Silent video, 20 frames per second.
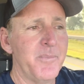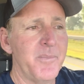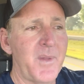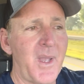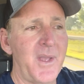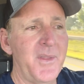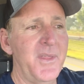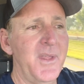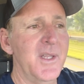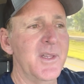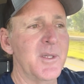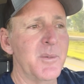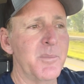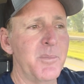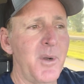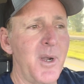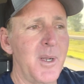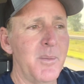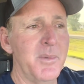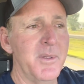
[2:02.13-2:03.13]
I think that
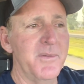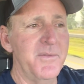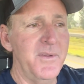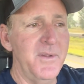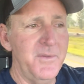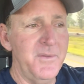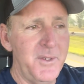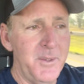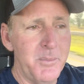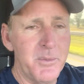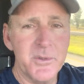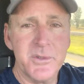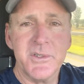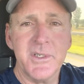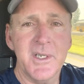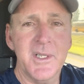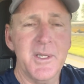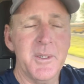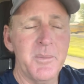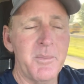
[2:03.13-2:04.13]
probably
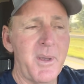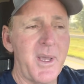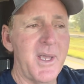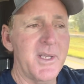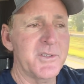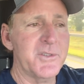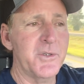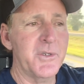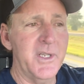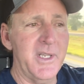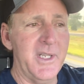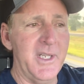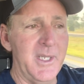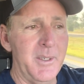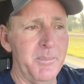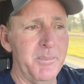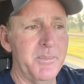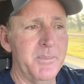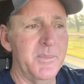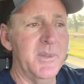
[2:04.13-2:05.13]
50% of the bass are deep
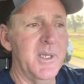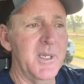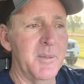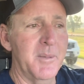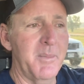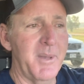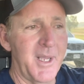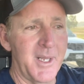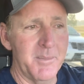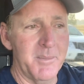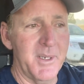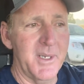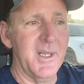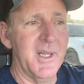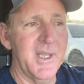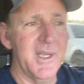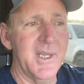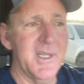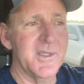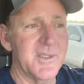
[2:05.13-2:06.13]
in a man-made
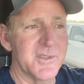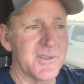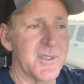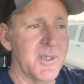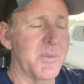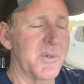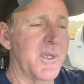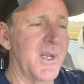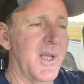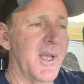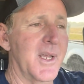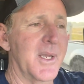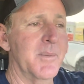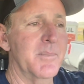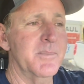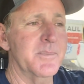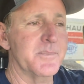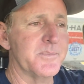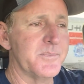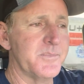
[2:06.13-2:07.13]
lake in the
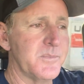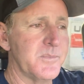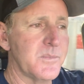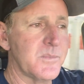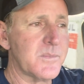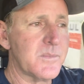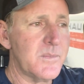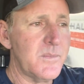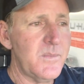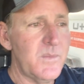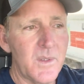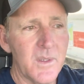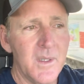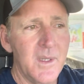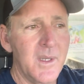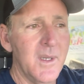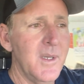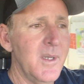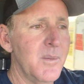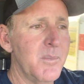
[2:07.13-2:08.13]

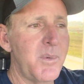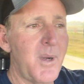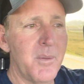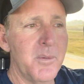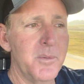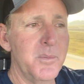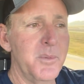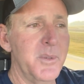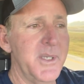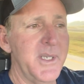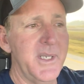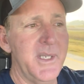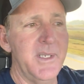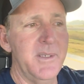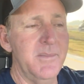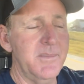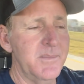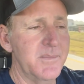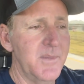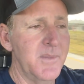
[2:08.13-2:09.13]
summertime. Probably
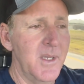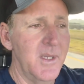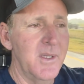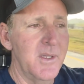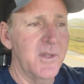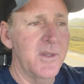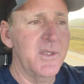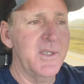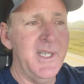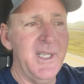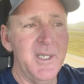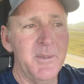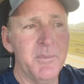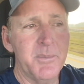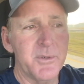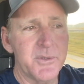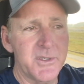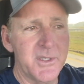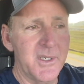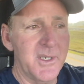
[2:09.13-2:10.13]

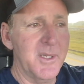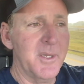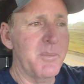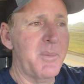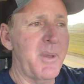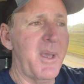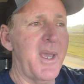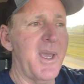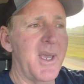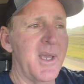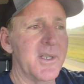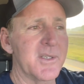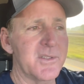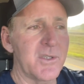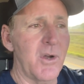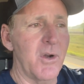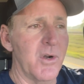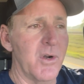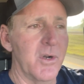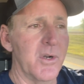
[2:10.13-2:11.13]
10% of the bass
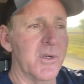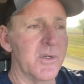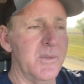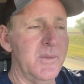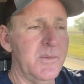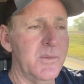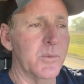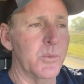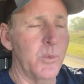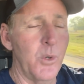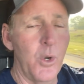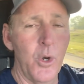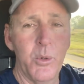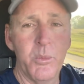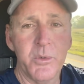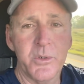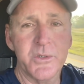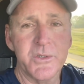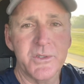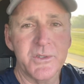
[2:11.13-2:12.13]
are
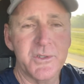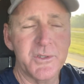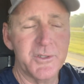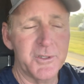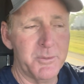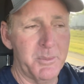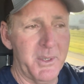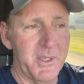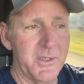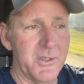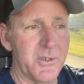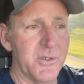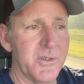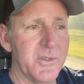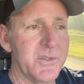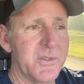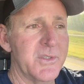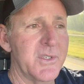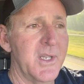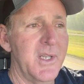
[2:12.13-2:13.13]
roamers and
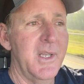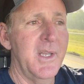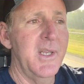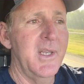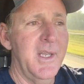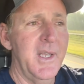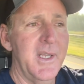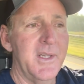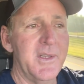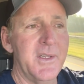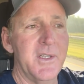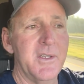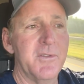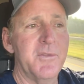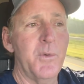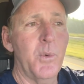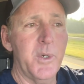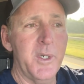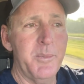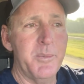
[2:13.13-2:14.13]
suspenders. And then
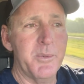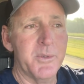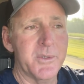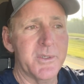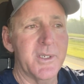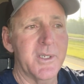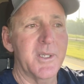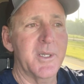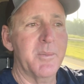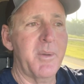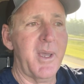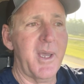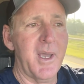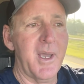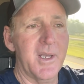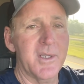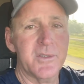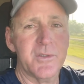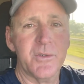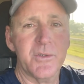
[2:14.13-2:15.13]
40% of the
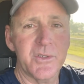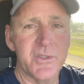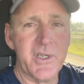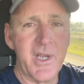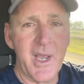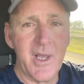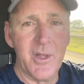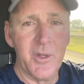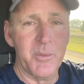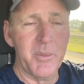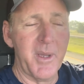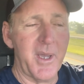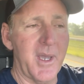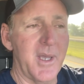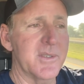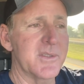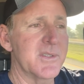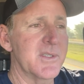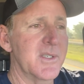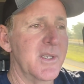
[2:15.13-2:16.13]
bass are the shallow
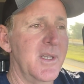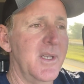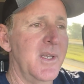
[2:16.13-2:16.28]
bass.